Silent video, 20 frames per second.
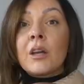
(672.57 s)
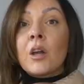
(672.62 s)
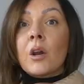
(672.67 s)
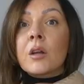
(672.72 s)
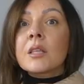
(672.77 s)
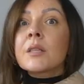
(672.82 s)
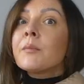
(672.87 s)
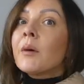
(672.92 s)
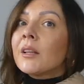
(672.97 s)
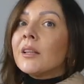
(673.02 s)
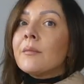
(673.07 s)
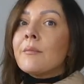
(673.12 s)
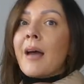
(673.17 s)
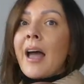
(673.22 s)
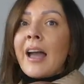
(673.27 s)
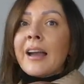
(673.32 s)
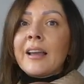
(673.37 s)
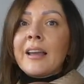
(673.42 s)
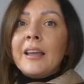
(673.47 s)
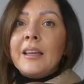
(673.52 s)
crossbody
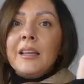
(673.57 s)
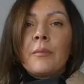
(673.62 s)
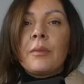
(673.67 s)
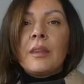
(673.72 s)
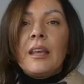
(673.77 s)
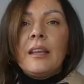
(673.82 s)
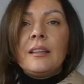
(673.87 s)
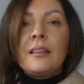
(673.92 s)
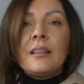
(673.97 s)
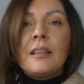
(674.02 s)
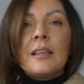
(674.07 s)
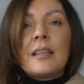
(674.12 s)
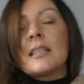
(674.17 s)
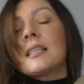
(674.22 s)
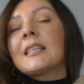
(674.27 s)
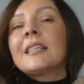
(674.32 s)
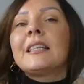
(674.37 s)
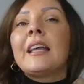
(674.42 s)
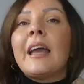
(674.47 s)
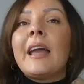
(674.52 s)
bag. It
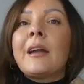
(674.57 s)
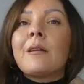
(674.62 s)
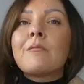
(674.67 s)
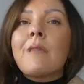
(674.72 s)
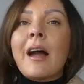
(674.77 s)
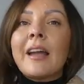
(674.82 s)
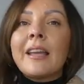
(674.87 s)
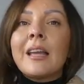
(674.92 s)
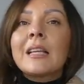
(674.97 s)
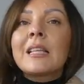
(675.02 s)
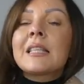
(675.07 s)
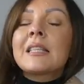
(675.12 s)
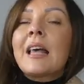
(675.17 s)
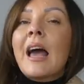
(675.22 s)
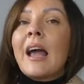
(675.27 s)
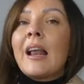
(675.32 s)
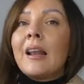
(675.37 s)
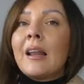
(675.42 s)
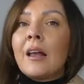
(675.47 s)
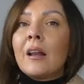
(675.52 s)
is the
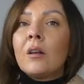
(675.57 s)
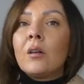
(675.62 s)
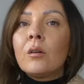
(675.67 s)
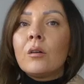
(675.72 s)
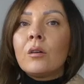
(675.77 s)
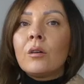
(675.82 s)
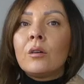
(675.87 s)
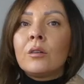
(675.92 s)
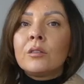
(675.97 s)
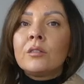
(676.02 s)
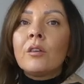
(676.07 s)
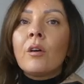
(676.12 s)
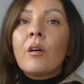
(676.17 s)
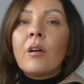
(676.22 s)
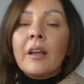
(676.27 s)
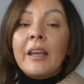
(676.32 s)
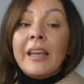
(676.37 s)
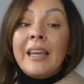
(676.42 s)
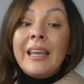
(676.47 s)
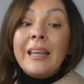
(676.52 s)
YSL Lulu
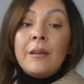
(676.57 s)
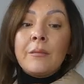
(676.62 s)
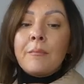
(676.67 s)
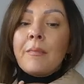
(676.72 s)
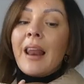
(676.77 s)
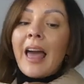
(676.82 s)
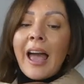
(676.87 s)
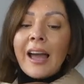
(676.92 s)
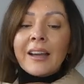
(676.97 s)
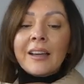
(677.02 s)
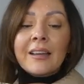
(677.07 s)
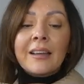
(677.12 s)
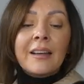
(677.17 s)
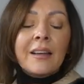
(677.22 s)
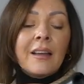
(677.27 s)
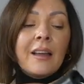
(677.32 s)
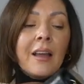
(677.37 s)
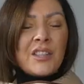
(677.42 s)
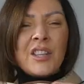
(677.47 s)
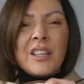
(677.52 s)
Toy in black.
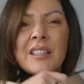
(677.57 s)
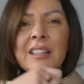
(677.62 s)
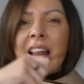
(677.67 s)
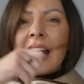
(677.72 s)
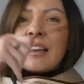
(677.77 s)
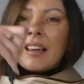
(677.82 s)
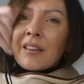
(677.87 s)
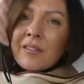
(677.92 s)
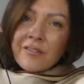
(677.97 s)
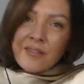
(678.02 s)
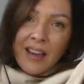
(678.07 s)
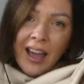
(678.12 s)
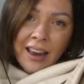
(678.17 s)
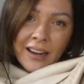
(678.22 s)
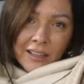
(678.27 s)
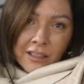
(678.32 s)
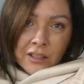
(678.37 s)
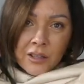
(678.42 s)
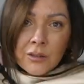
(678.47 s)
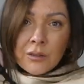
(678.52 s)
It's just like a
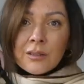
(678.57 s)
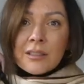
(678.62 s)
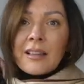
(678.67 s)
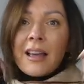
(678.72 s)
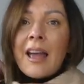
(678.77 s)
very cute